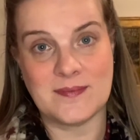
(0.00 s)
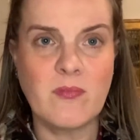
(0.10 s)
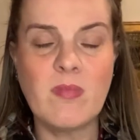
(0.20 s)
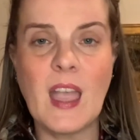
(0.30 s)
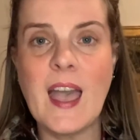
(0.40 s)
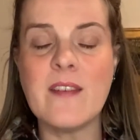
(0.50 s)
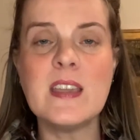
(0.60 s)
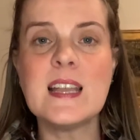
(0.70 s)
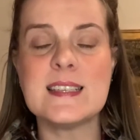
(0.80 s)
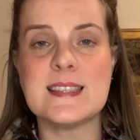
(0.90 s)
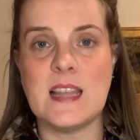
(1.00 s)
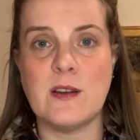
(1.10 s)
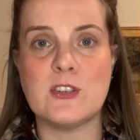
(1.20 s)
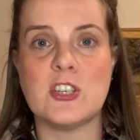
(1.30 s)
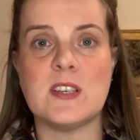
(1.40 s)
Having a
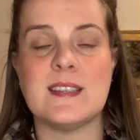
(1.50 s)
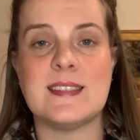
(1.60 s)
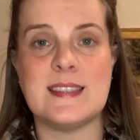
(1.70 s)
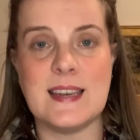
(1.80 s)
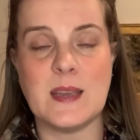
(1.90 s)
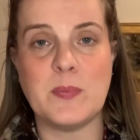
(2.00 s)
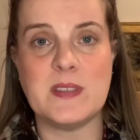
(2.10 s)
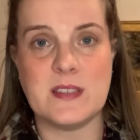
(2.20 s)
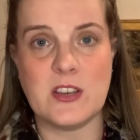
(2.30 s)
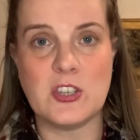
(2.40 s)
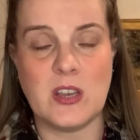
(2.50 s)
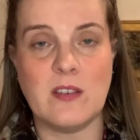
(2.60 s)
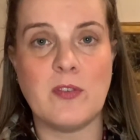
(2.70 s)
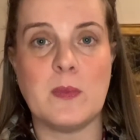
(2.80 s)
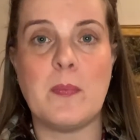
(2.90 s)
slouched sitting
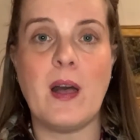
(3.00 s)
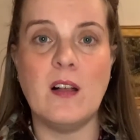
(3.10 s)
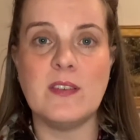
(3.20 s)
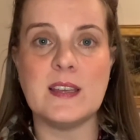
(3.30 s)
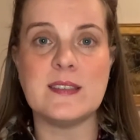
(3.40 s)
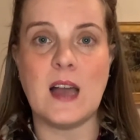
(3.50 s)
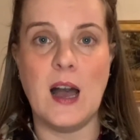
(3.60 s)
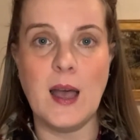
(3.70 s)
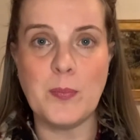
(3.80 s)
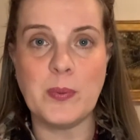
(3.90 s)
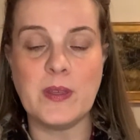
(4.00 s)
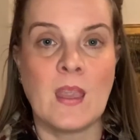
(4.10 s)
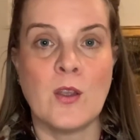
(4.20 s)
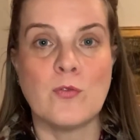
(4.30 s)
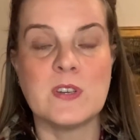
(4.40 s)
position from the pelvis up
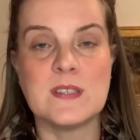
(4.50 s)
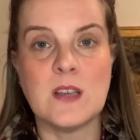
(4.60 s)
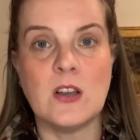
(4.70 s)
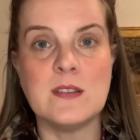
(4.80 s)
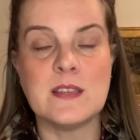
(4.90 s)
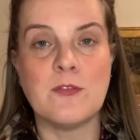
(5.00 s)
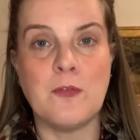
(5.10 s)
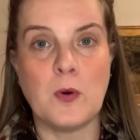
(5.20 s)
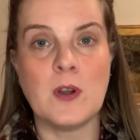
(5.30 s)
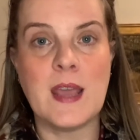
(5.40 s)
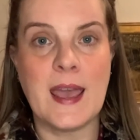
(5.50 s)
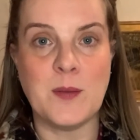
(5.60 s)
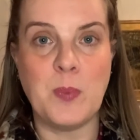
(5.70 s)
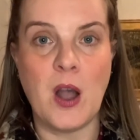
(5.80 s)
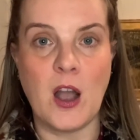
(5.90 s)
results in forward
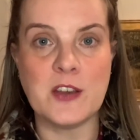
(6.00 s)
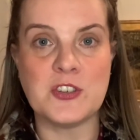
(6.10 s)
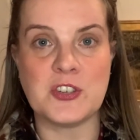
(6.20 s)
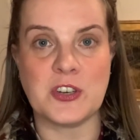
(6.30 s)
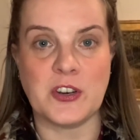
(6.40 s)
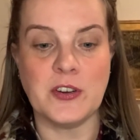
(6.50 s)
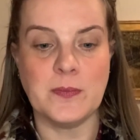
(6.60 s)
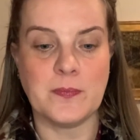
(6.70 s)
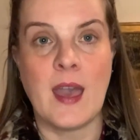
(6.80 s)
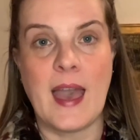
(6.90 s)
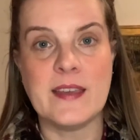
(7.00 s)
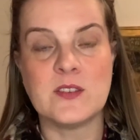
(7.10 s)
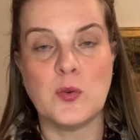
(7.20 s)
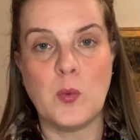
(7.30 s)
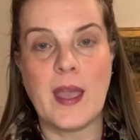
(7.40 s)
head posture as
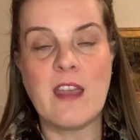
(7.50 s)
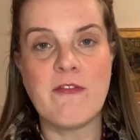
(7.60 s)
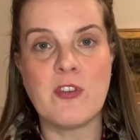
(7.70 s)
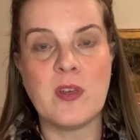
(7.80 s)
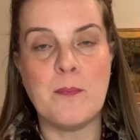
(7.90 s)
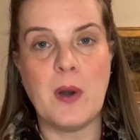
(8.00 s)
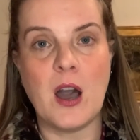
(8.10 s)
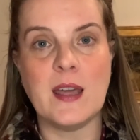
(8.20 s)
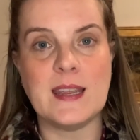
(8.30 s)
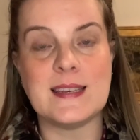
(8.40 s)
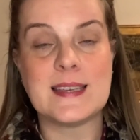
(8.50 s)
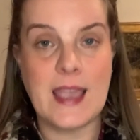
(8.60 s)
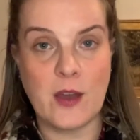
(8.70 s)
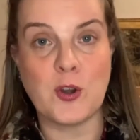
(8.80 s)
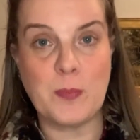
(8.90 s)
a way for the body to
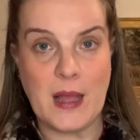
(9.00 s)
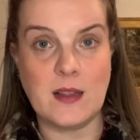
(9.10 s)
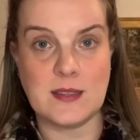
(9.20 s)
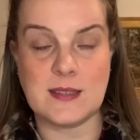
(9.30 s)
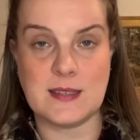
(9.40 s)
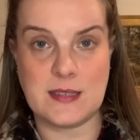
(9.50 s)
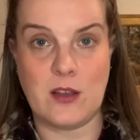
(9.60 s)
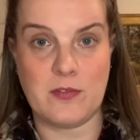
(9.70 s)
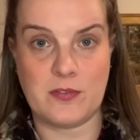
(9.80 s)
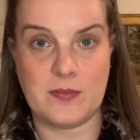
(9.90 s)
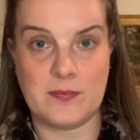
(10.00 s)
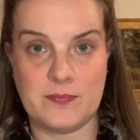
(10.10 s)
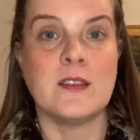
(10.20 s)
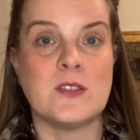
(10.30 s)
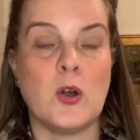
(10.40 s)
counterbalance itself.
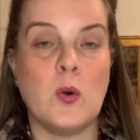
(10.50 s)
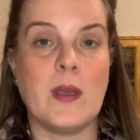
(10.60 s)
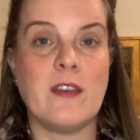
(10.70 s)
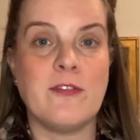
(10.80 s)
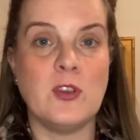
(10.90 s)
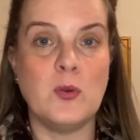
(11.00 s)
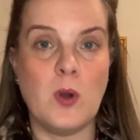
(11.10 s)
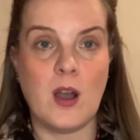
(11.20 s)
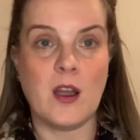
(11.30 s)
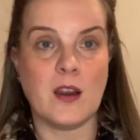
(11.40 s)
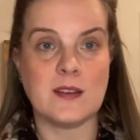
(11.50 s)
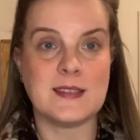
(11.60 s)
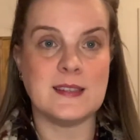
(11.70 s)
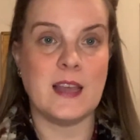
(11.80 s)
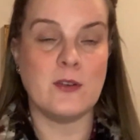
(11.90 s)
So if you are
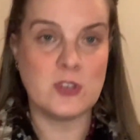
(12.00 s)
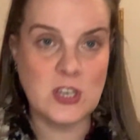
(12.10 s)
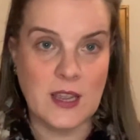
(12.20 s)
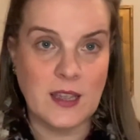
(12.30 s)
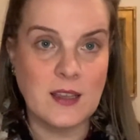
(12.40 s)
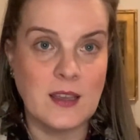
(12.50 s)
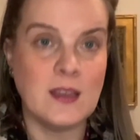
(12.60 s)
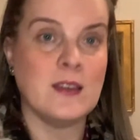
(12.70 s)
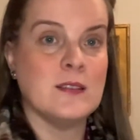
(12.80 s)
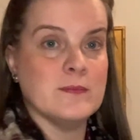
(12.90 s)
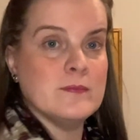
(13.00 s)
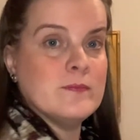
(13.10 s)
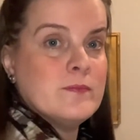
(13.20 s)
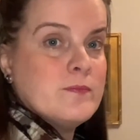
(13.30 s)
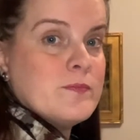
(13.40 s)
slouching,
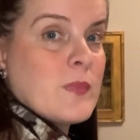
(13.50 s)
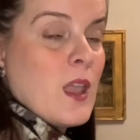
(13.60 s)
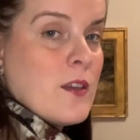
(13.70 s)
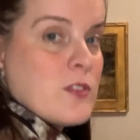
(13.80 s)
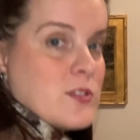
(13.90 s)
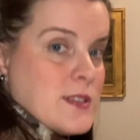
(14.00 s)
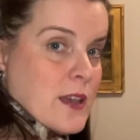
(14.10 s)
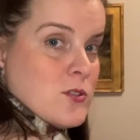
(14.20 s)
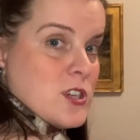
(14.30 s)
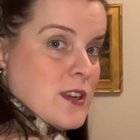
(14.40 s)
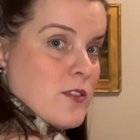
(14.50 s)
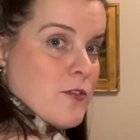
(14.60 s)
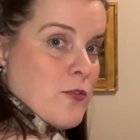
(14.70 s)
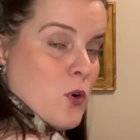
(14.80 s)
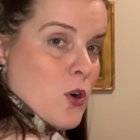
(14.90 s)
if you're slouching
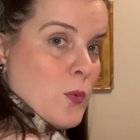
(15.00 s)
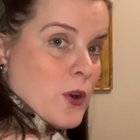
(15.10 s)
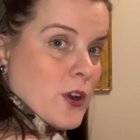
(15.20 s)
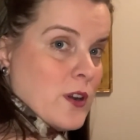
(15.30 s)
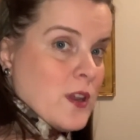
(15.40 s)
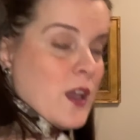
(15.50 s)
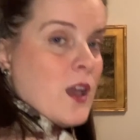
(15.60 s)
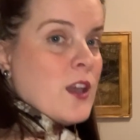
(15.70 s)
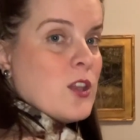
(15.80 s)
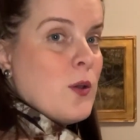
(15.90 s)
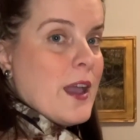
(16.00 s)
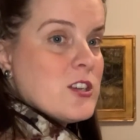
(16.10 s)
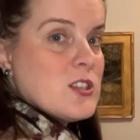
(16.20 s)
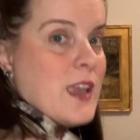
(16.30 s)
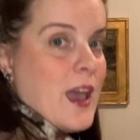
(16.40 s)
forward, you
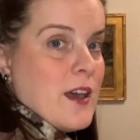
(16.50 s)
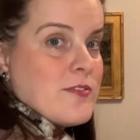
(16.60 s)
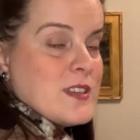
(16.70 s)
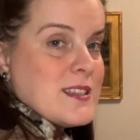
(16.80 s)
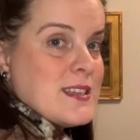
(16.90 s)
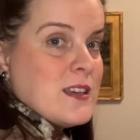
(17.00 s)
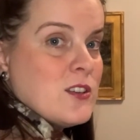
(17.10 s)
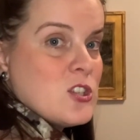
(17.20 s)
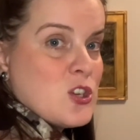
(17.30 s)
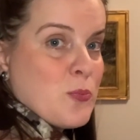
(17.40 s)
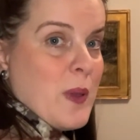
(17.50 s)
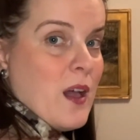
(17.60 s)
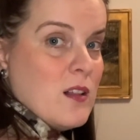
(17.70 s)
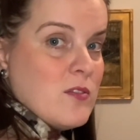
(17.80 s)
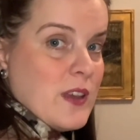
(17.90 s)
actually have to tilt your
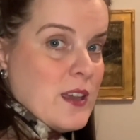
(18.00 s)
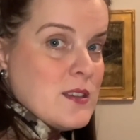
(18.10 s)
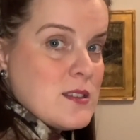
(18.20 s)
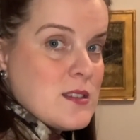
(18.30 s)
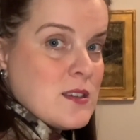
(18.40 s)
pelvis